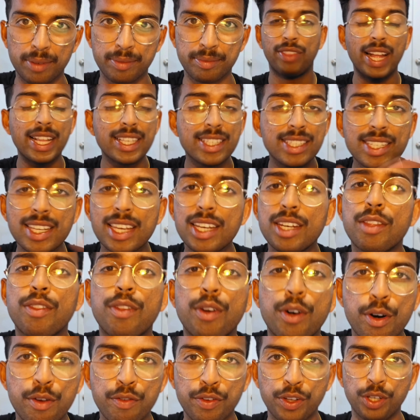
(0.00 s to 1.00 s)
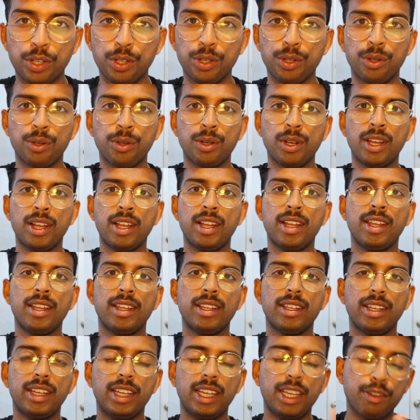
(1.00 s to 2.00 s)
That's the end of the review.
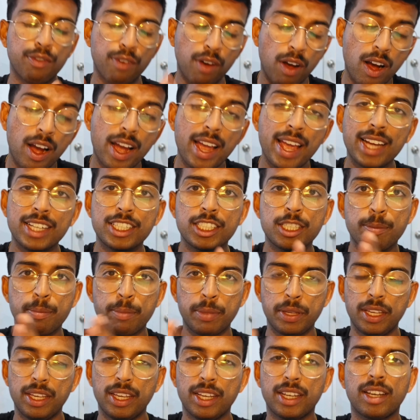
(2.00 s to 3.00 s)
If I had to pick,